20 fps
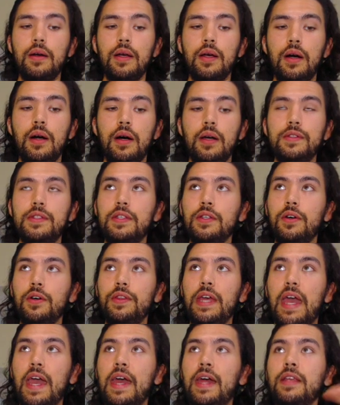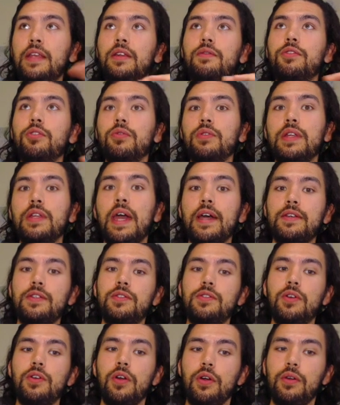until the end of your
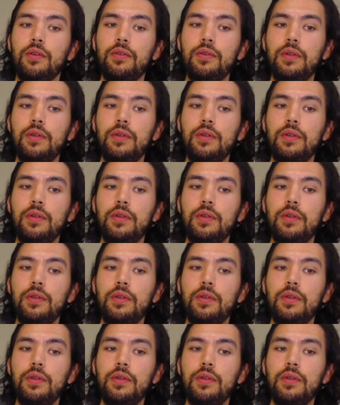next turn.